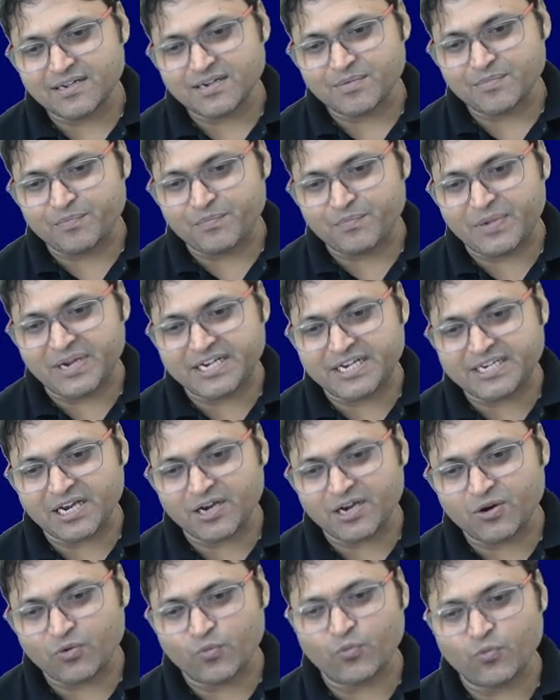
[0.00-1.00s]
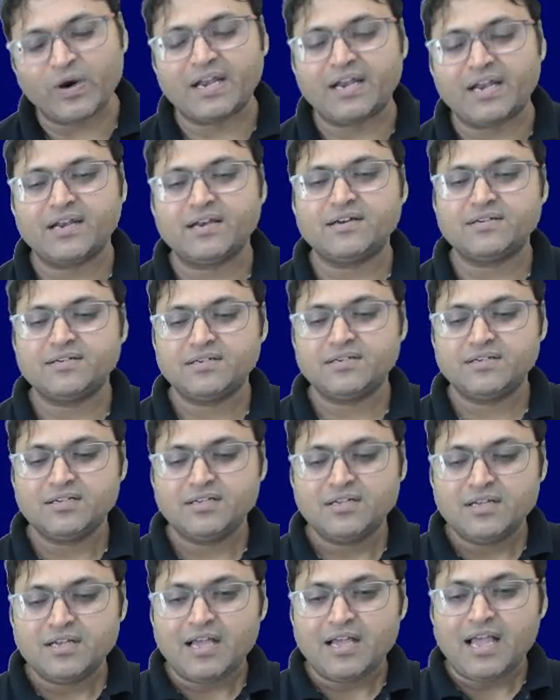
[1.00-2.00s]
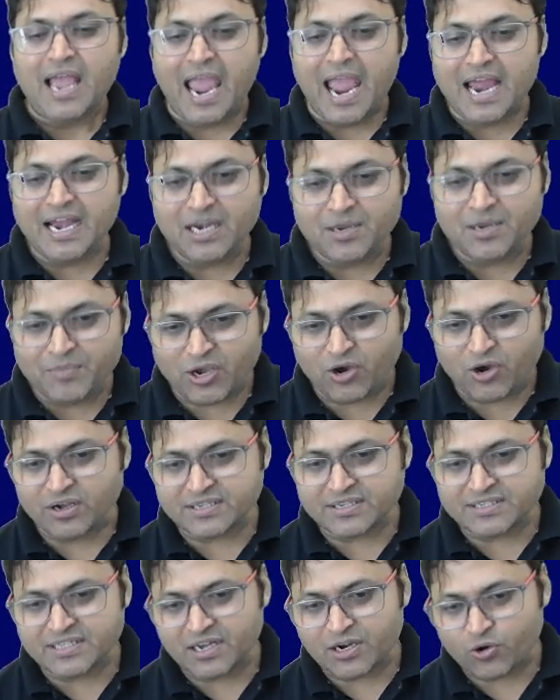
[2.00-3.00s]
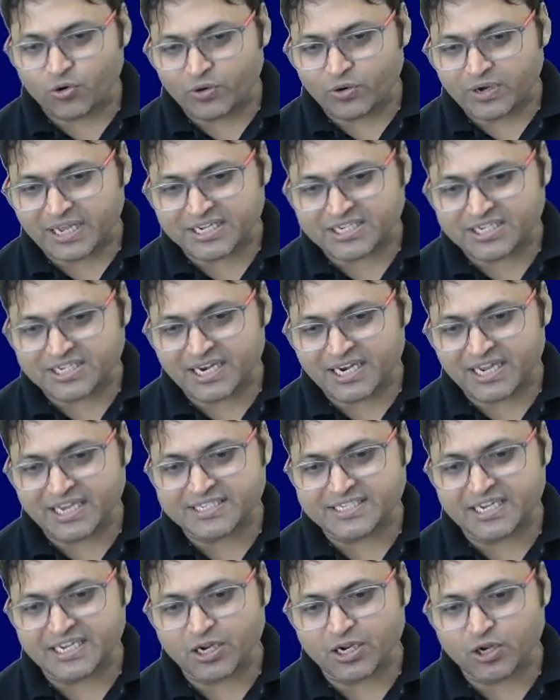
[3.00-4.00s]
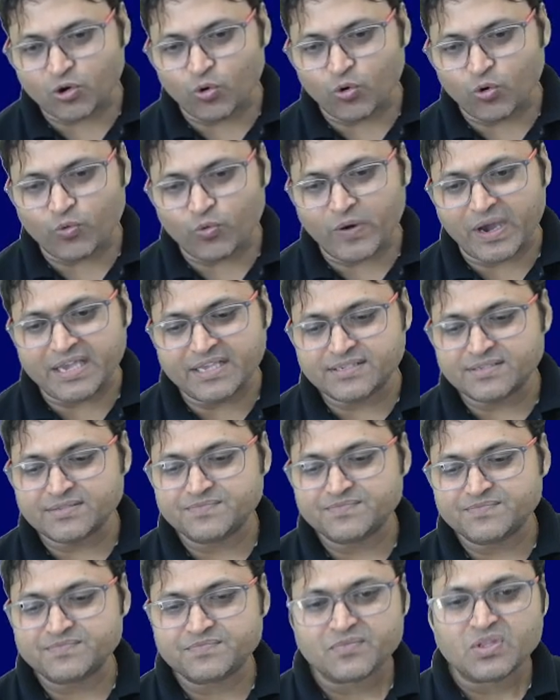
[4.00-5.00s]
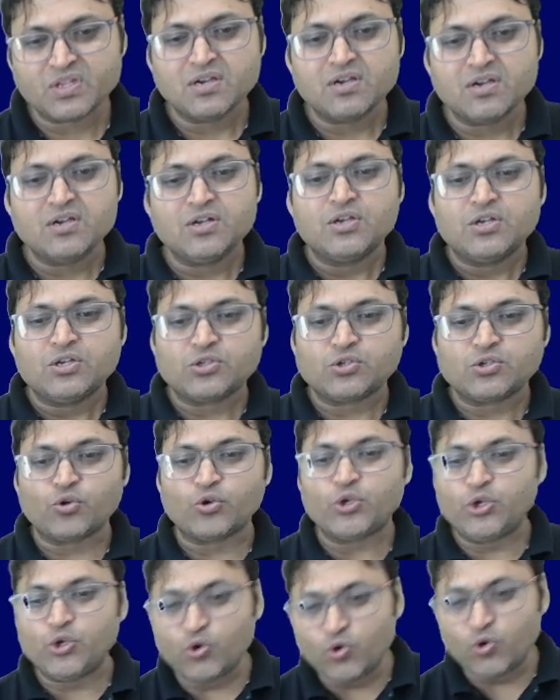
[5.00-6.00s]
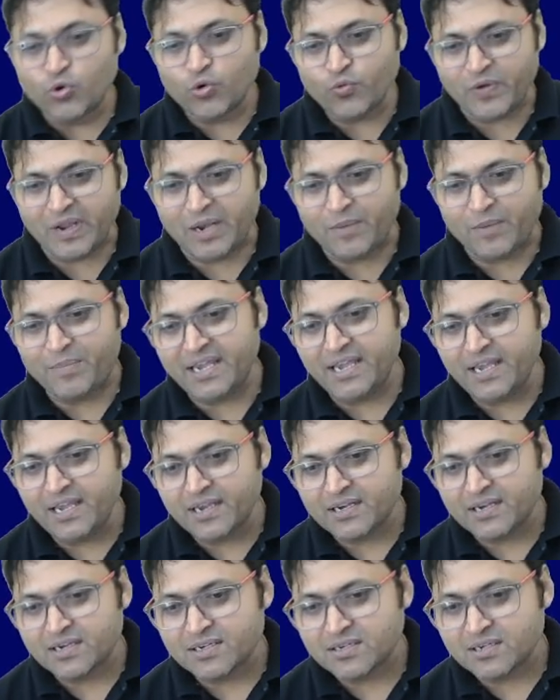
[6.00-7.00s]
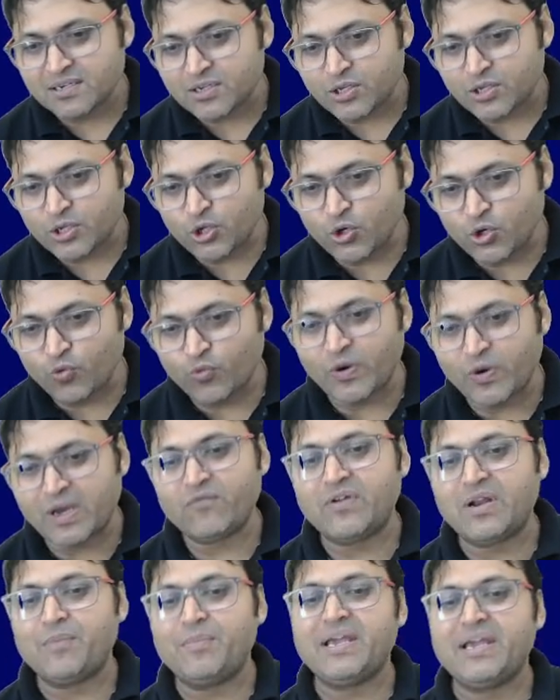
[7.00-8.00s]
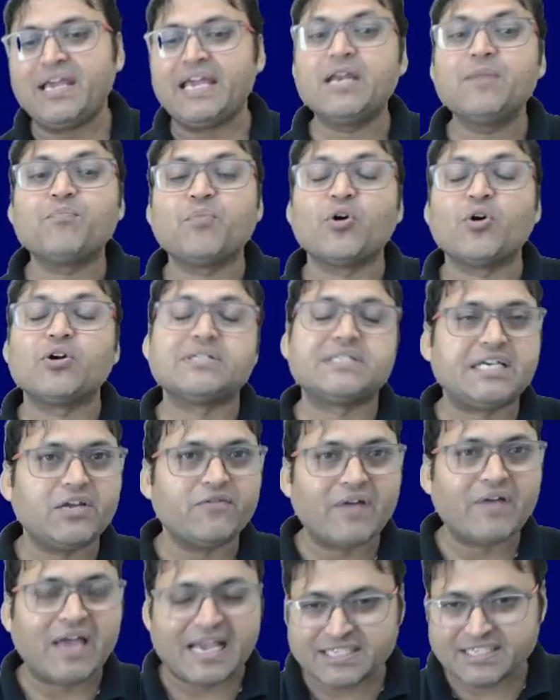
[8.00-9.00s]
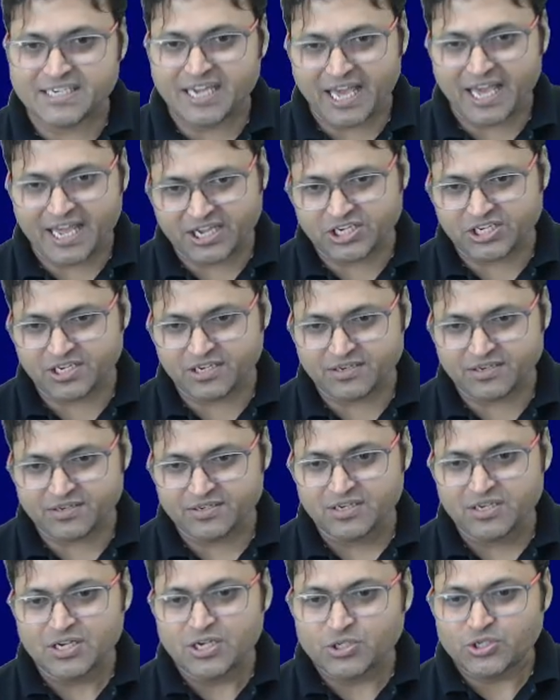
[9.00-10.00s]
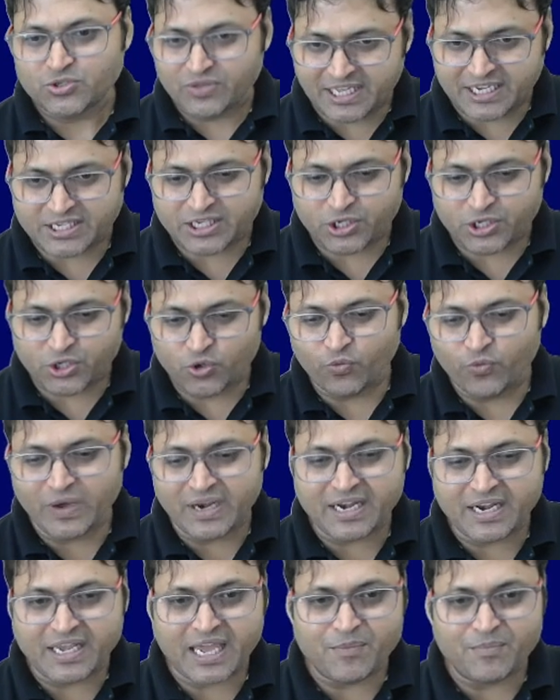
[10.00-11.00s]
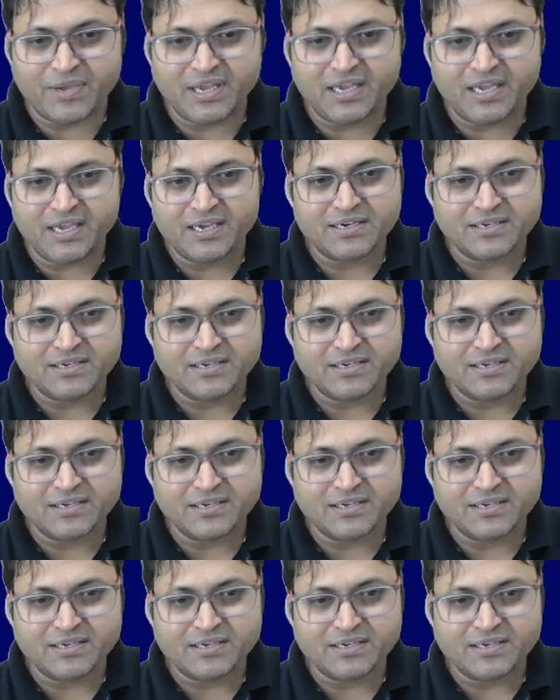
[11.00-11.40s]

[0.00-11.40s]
beta 1. And because the rotation is in clockwise, so U will be, U1 will be in positive X direction. So this U1 can be